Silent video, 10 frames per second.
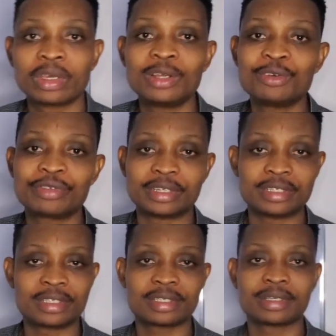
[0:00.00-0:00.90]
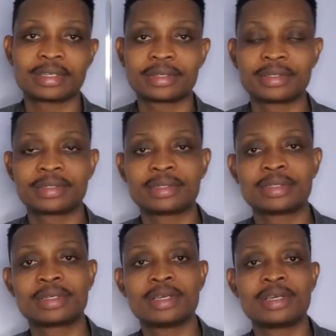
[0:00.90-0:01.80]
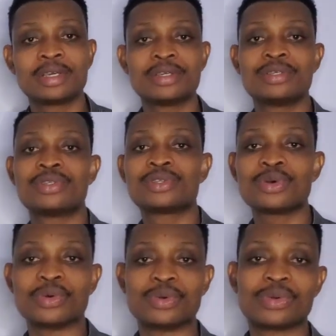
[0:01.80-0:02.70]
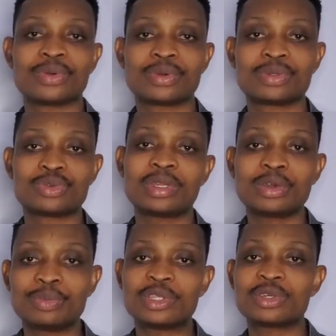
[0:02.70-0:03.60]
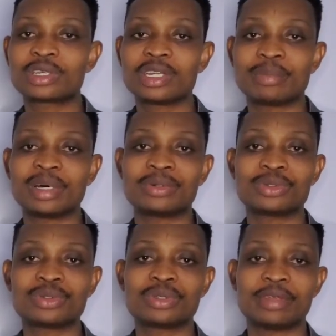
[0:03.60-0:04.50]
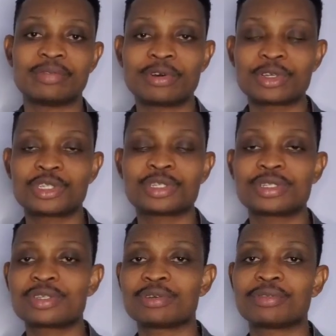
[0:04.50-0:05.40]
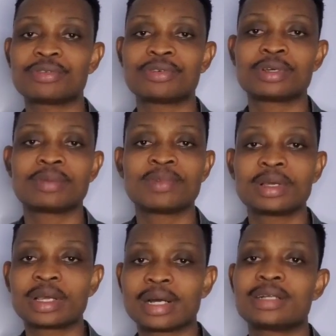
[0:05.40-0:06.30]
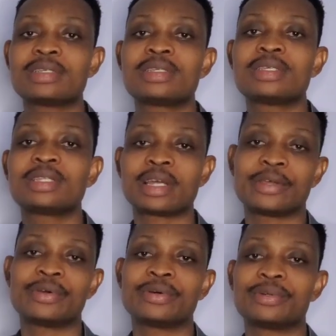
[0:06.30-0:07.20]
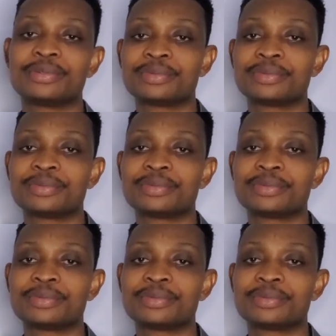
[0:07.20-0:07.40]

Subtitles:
Hello, friends. So, today we'll be talking about the functions of calcitriol